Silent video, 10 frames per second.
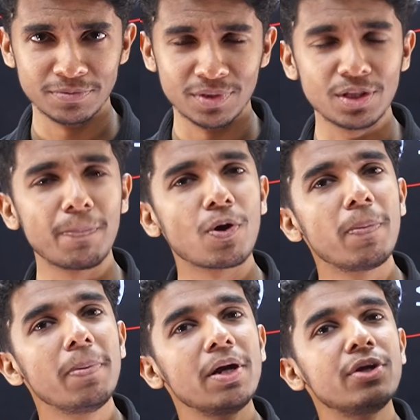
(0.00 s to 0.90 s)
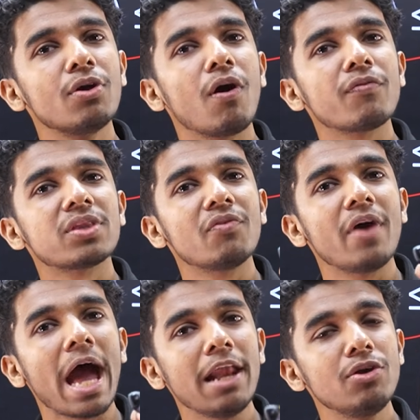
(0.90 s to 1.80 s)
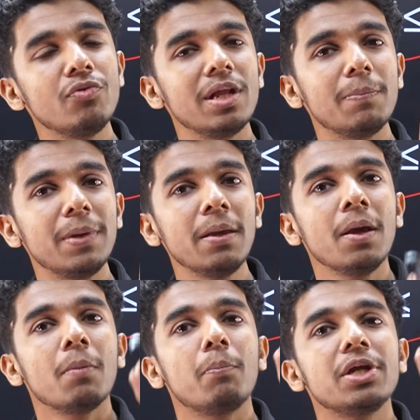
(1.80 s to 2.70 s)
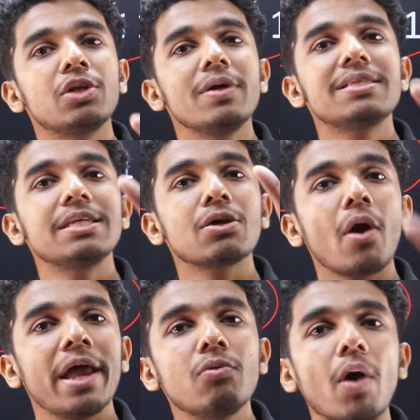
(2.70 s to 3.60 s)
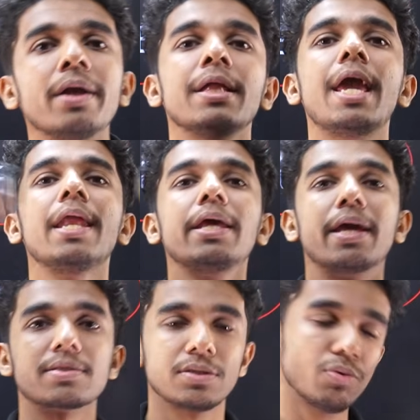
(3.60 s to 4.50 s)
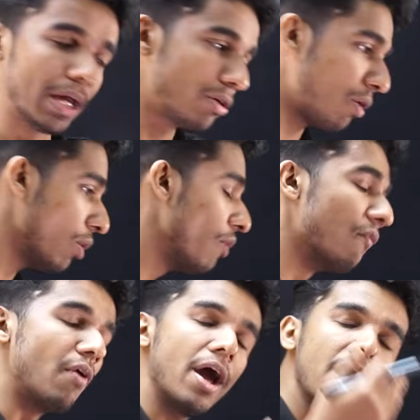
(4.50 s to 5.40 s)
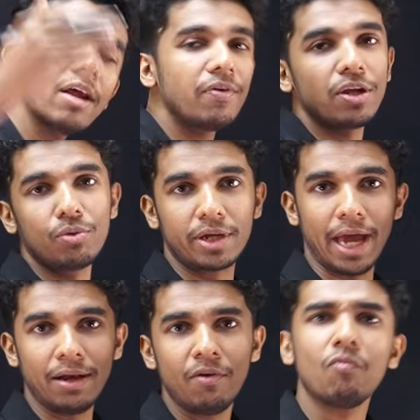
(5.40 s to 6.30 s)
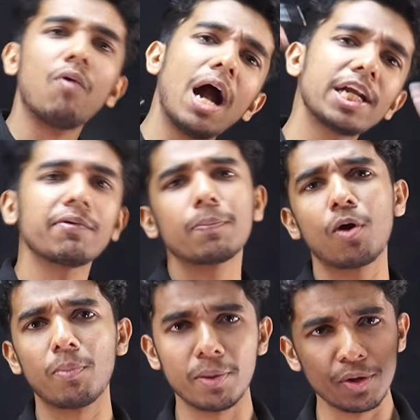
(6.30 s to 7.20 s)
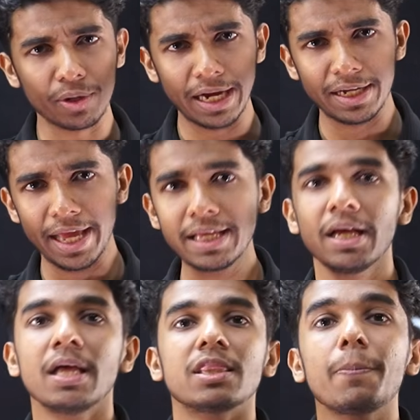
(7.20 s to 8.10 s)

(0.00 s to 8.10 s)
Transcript: the probability of the value will be between 0 and 1. Any case, you can go wherever you can, whatever problem you can take, the